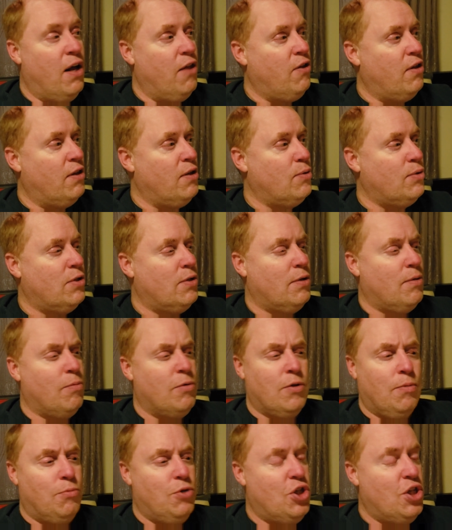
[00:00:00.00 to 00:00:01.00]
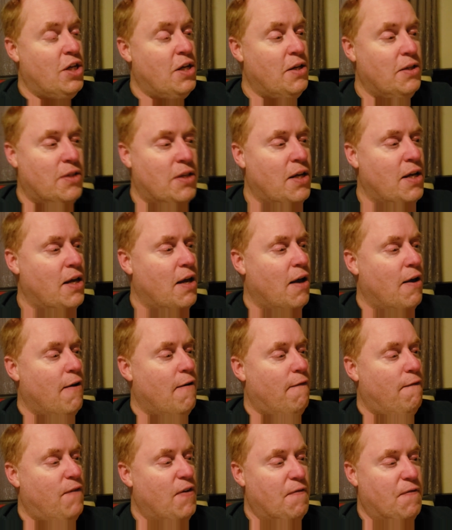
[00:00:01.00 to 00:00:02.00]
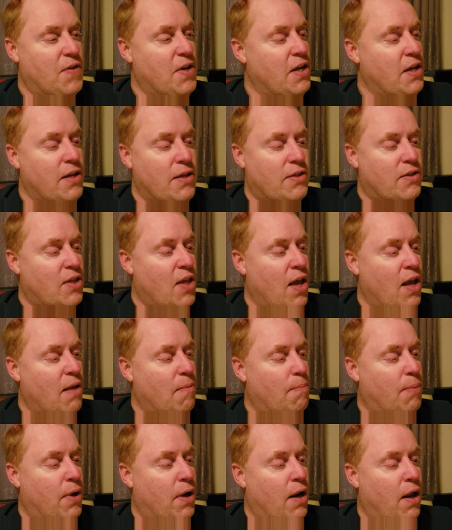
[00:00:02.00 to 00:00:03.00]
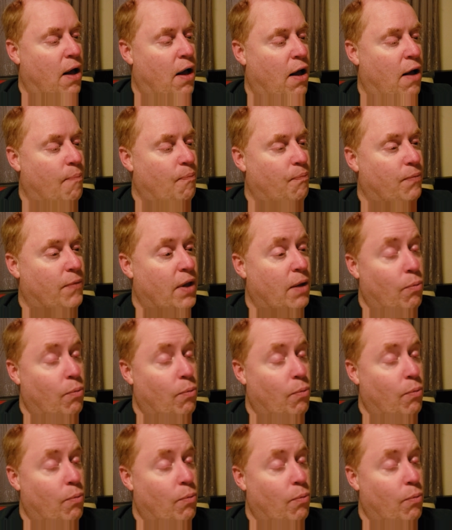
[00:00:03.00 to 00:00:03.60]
I thought this was some, some cheesy 50s thing, but um,